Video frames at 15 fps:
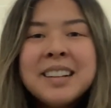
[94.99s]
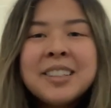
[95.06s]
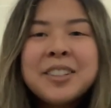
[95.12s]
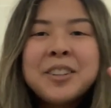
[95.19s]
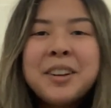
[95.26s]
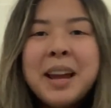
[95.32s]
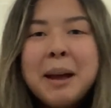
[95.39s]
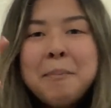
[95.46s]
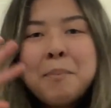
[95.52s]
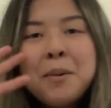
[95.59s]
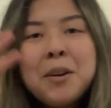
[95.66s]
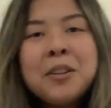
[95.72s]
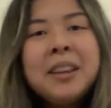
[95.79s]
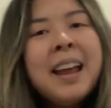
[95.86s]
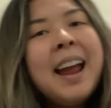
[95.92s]
So get
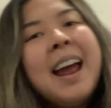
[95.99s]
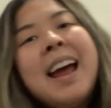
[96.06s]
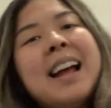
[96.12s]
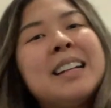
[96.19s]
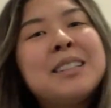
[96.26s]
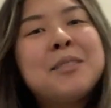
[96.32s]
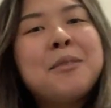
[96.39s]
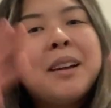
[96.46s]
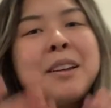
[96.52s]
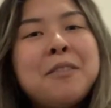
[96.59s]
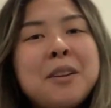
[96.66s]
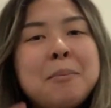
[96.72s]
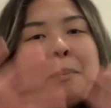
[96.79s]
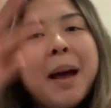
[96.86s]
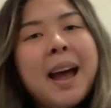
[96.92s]
both hands
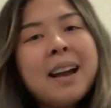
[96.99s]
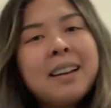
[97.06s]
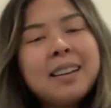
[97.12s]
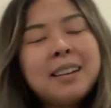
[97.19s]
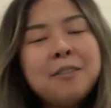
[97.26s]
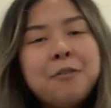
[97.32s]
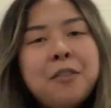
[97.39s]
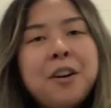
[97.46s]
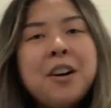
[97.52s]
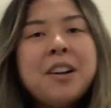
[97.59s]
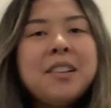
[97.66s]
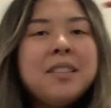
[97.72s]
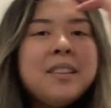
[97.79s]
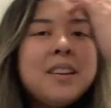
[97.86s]
waving back and forth